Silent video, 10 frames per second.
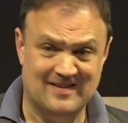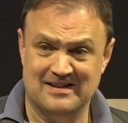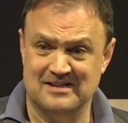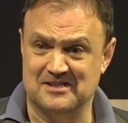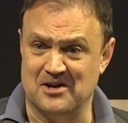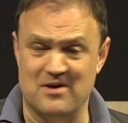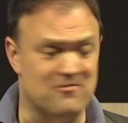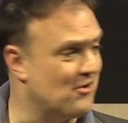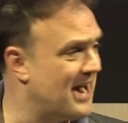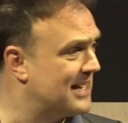So if
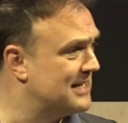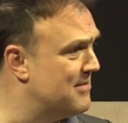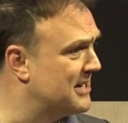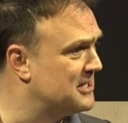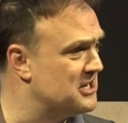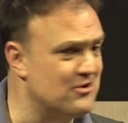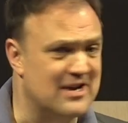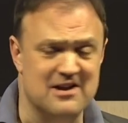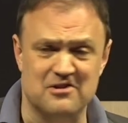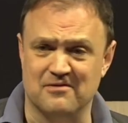you're an academic at a
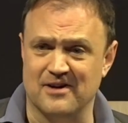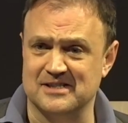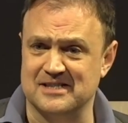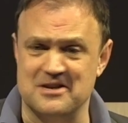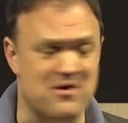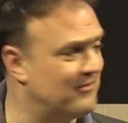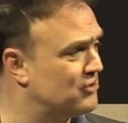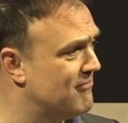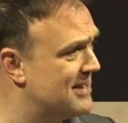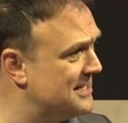UK university and you haven't
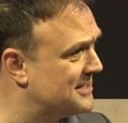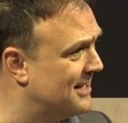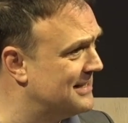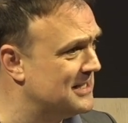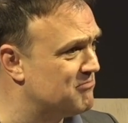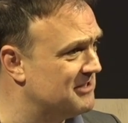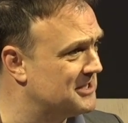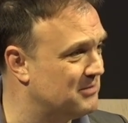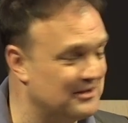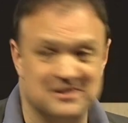already signed these
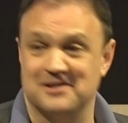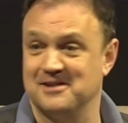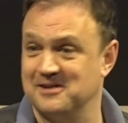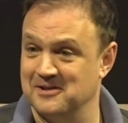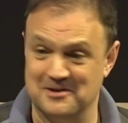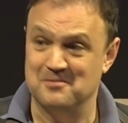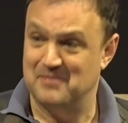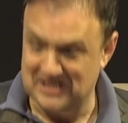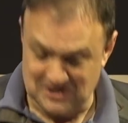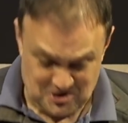principles,
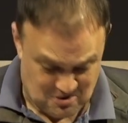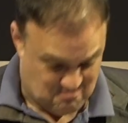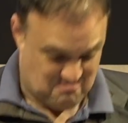please do.